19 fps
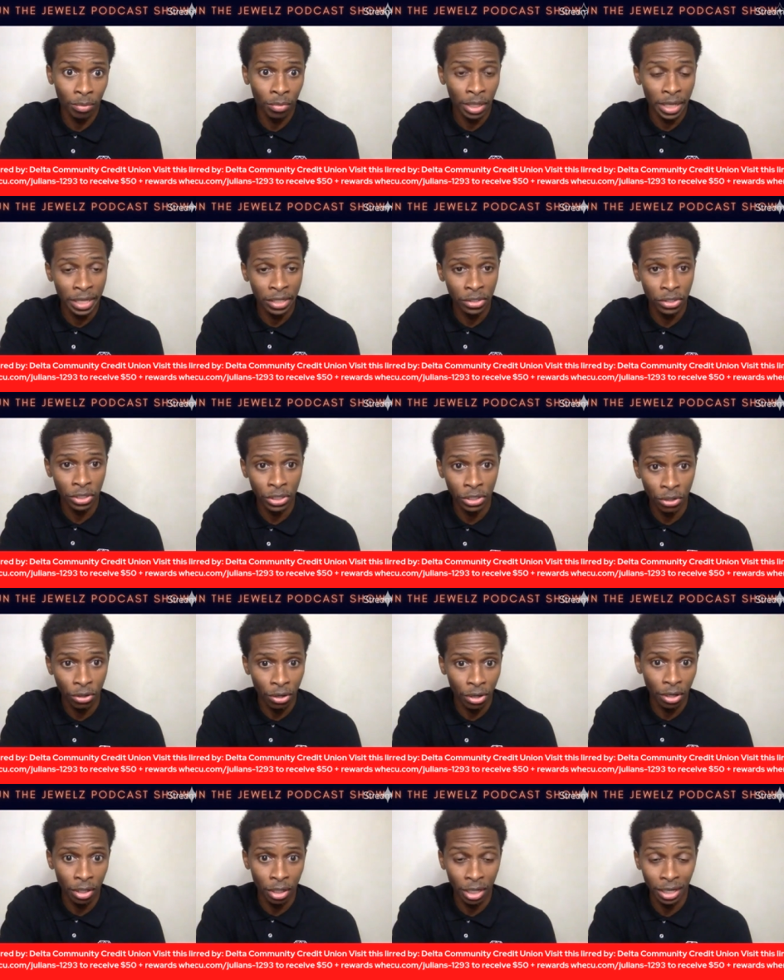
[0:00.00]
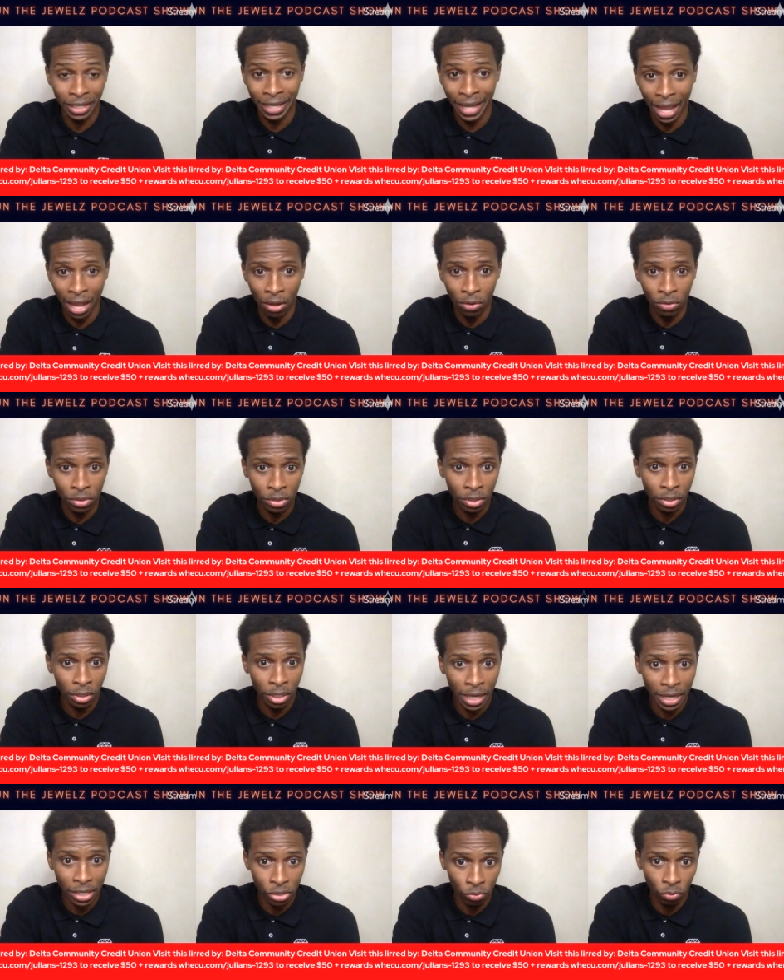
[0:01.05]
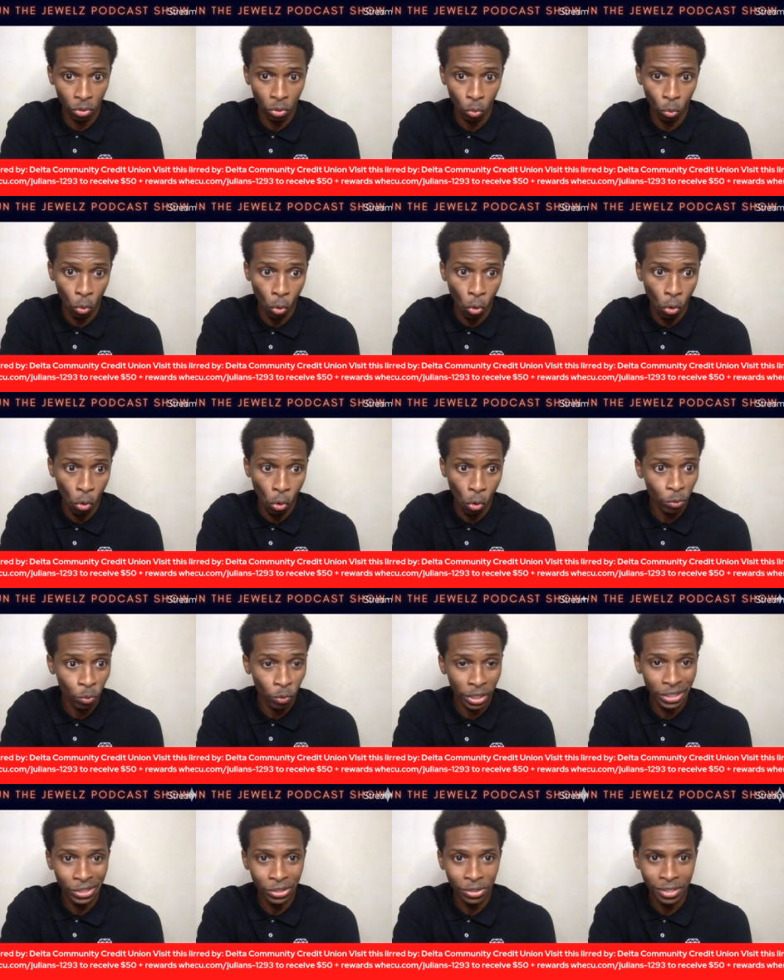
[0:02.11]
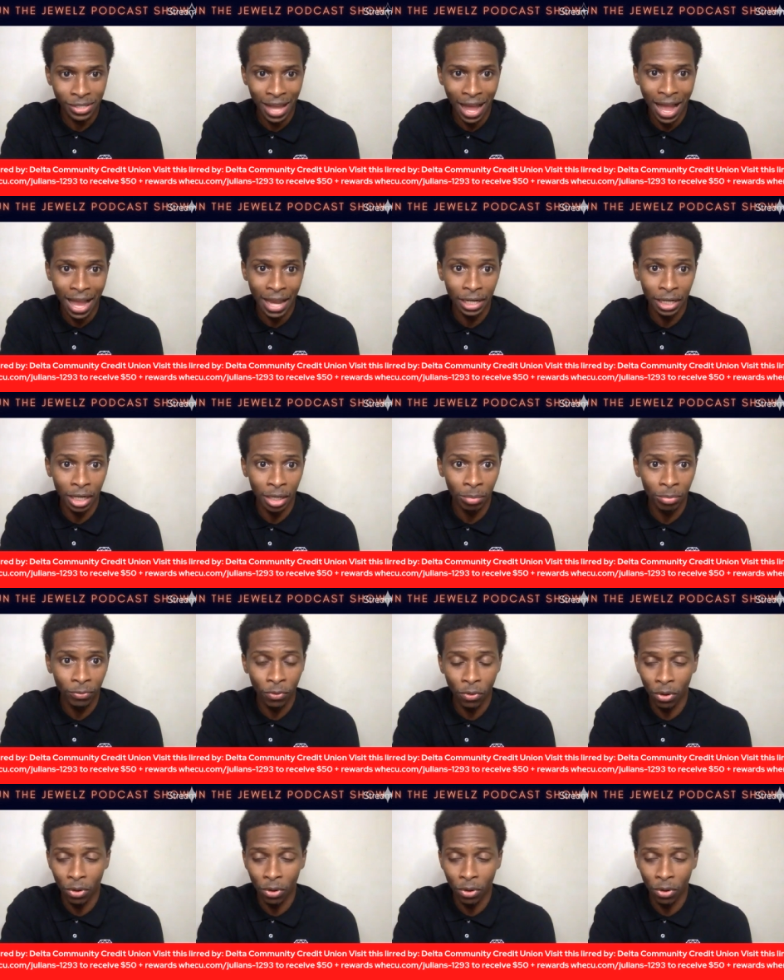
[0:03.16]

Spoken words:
into your account as a reward when you sign up